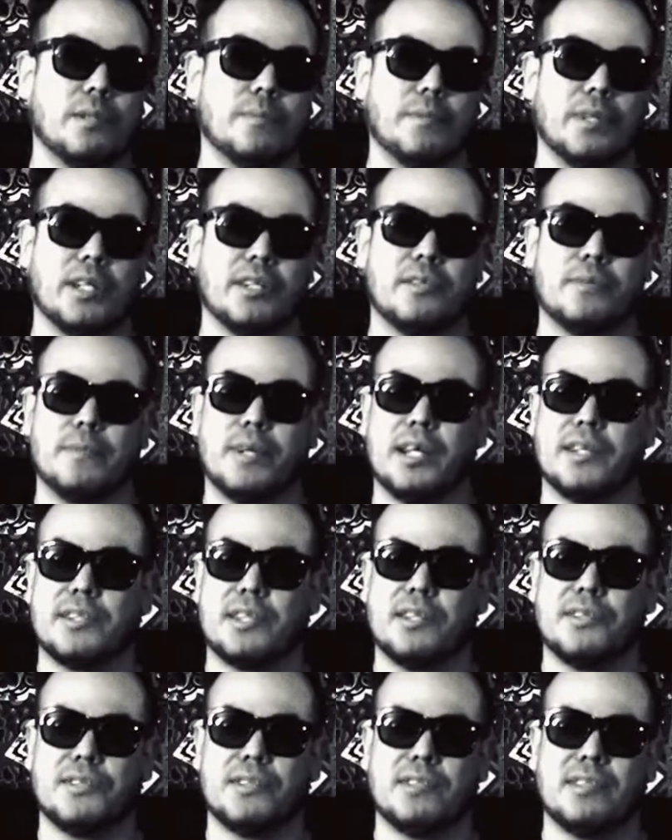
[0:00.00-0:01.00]
bring it to my
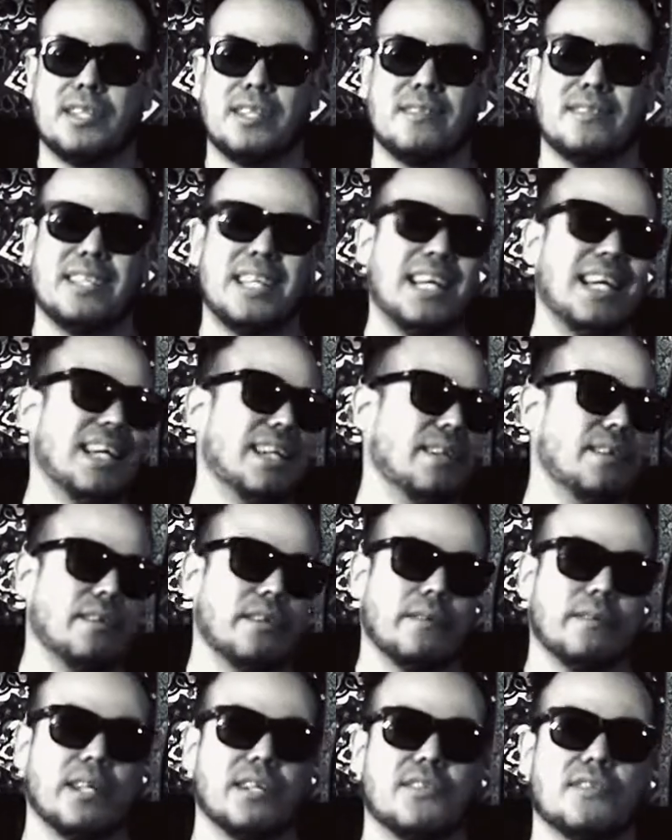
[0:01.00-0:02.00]
attention, and yeah, you know
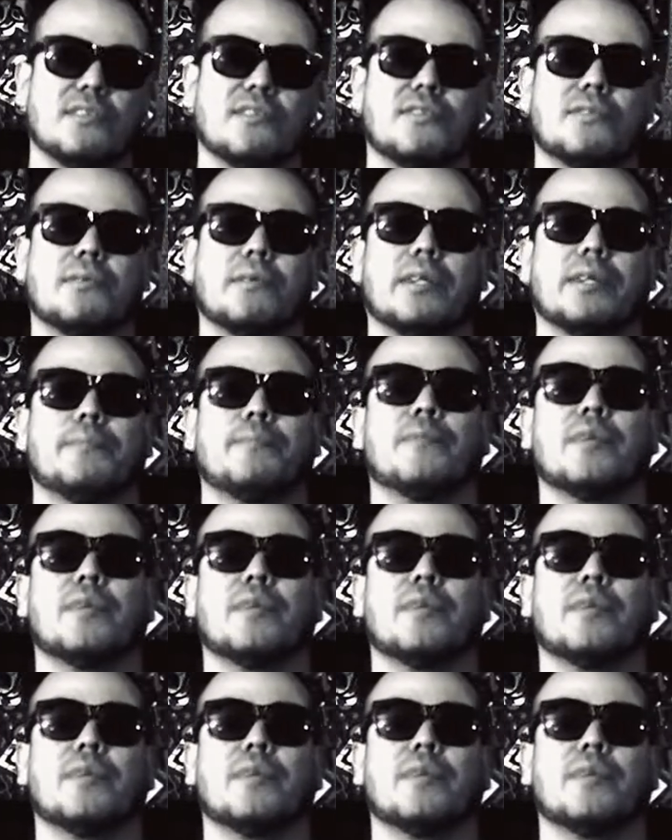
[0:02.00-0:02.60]
the rest of the story.